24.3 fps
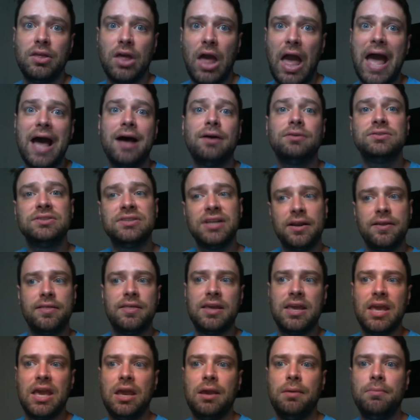outside of the
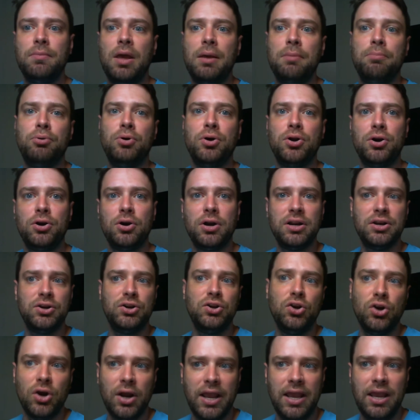game and put her into
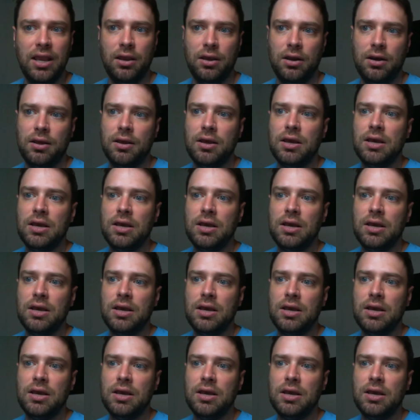your hand.